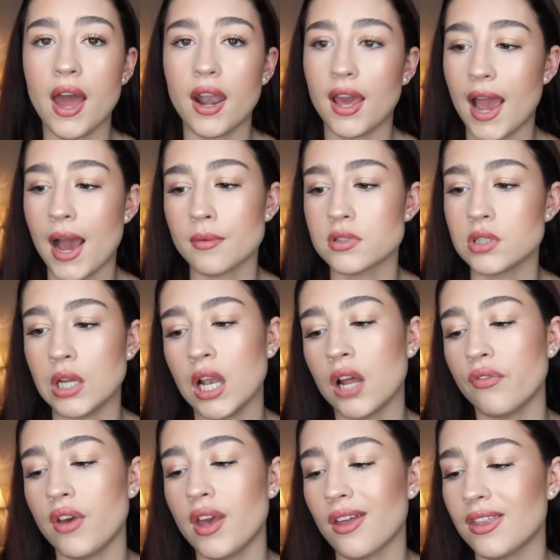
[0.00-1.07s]
and I absolutely
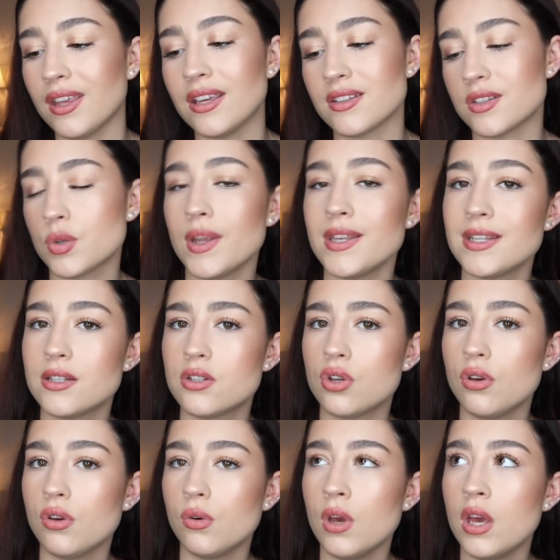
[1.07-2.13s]
love it. I think it's
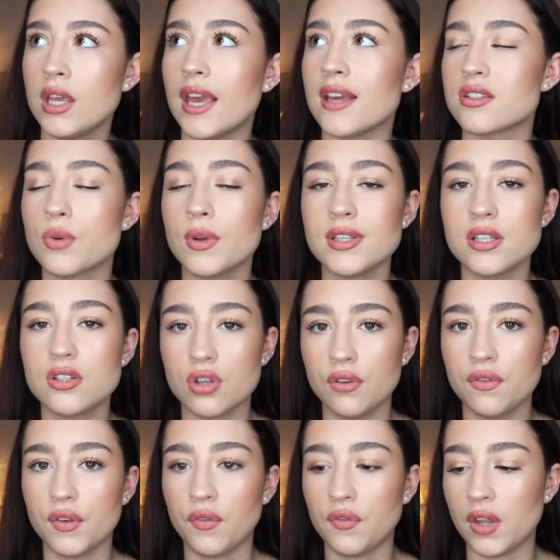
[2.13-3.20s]

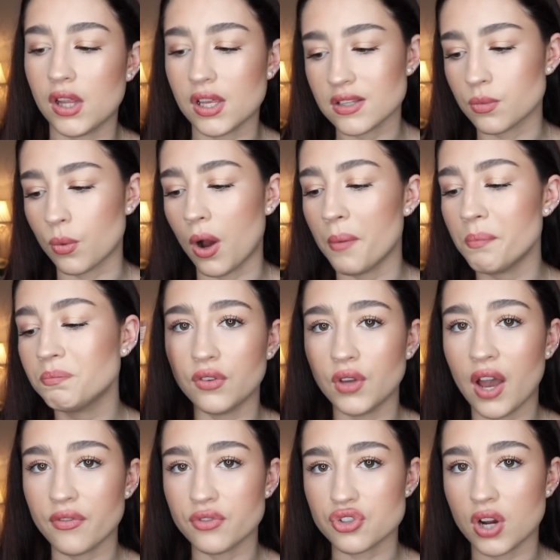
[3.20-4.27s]
$22.50 this one. If you
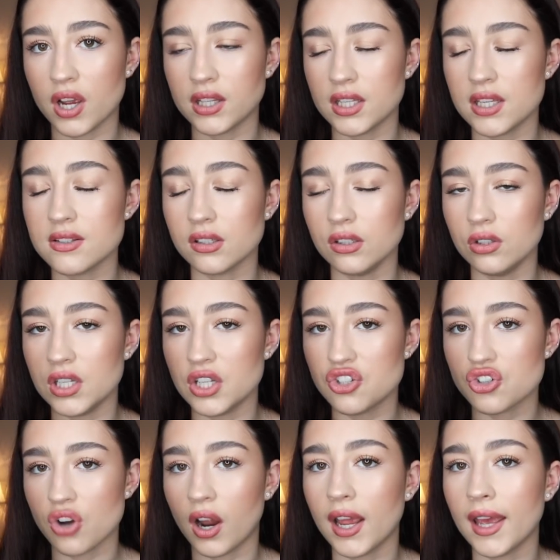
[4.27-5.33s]
haven't tried this, you need to
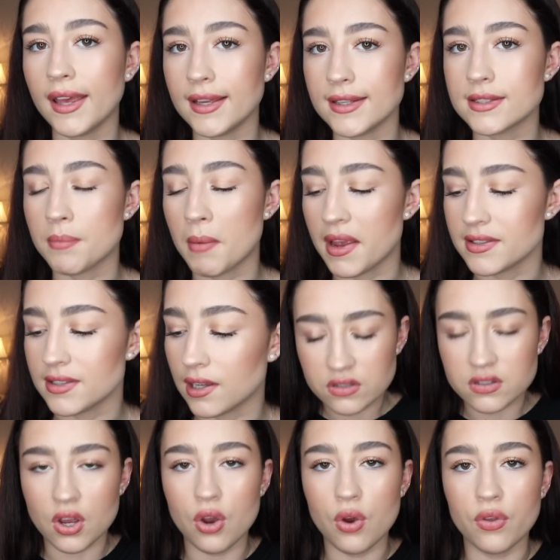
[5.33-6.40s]
try it. It's amazing.
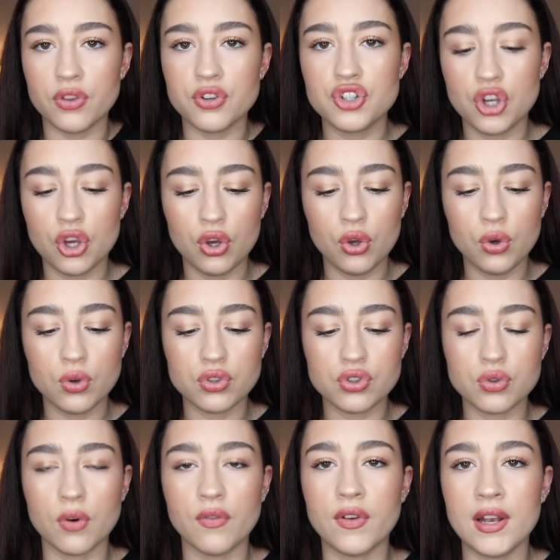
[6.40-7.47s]
So the two
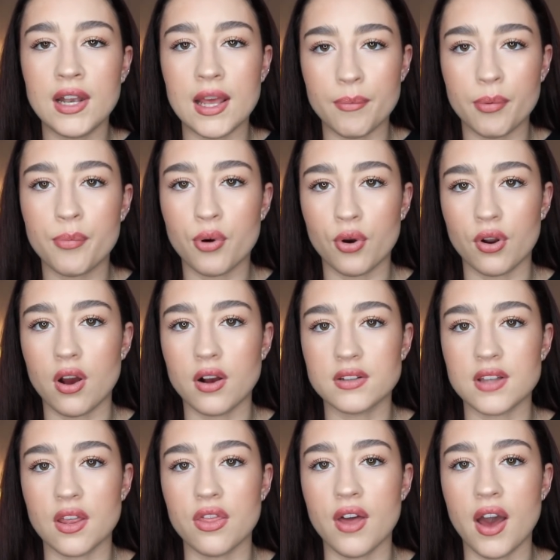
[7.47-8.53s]
sort of lip
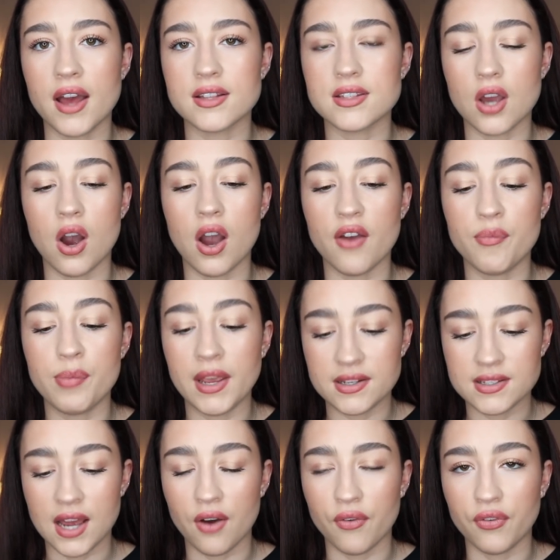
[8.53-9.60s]
products that I've
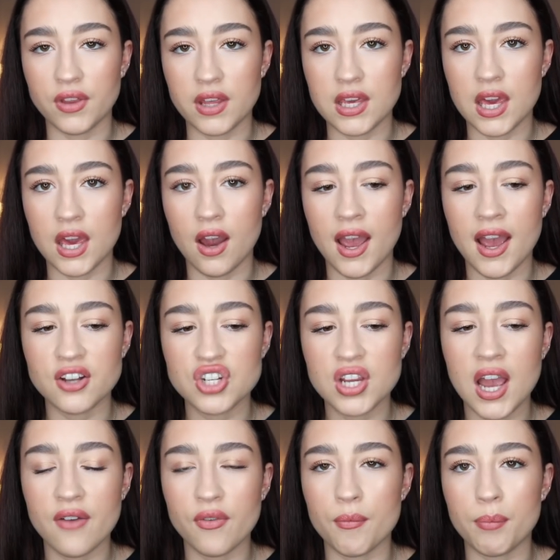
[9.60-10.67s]
picked out for the year, I actually
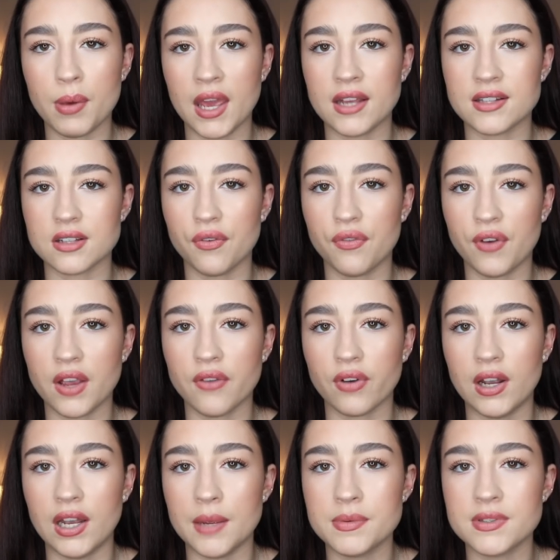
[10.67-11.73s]
haven't picked a
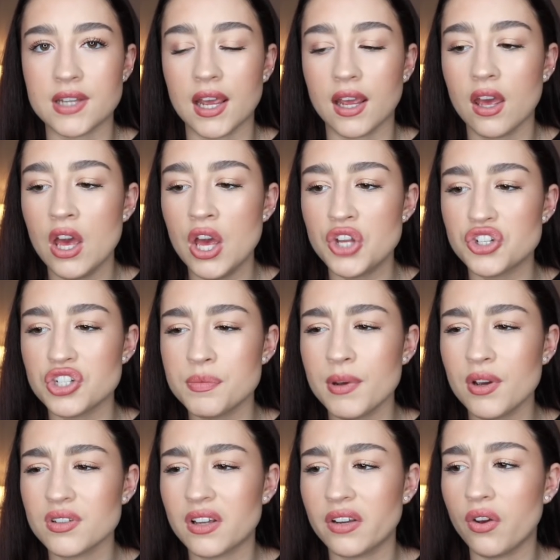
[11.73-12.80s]
favourite lipstick just
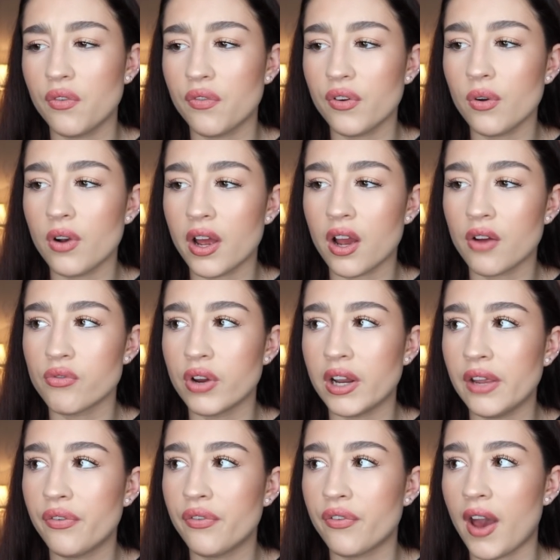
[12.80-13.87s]
because I don't feel like I
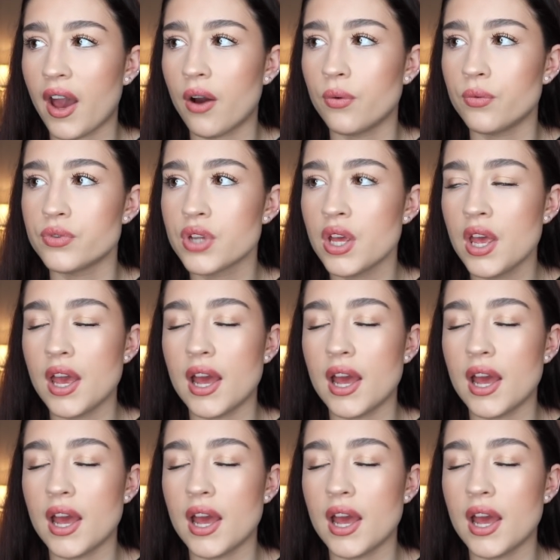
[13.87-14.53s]
really found